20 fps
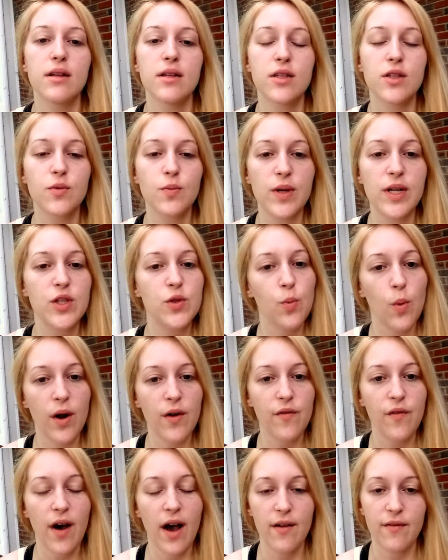
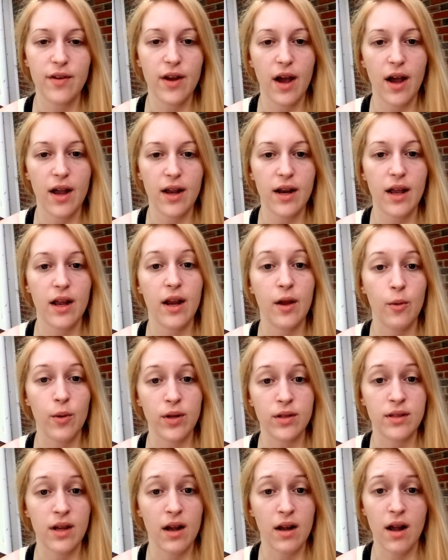
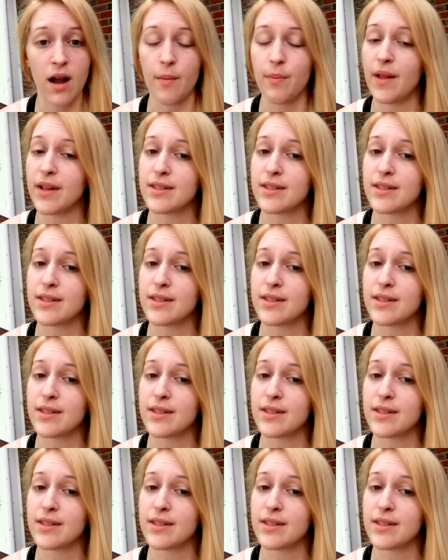sweets159@aol.com.